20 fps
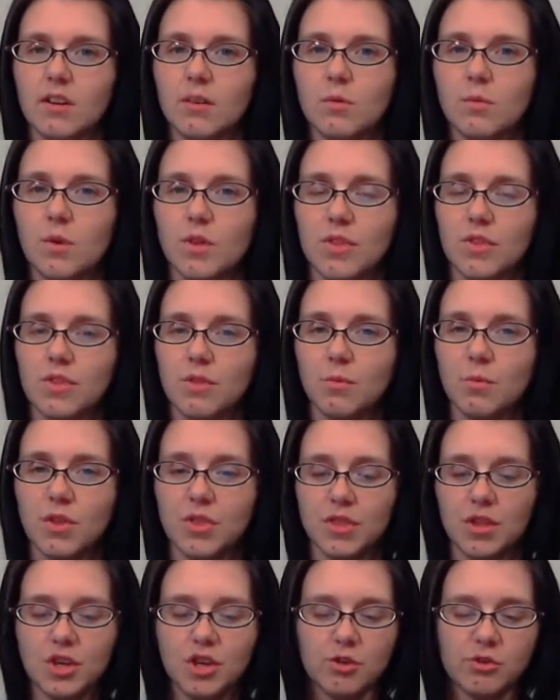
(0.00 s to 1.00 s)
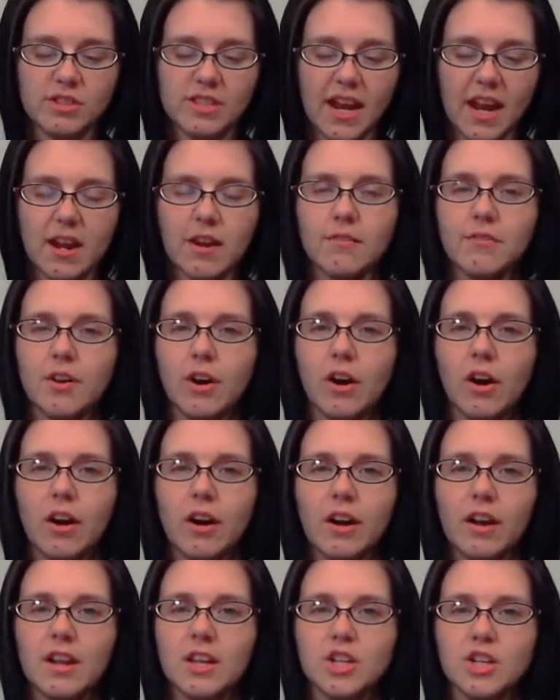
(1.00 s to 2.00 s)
with the new skein of yarn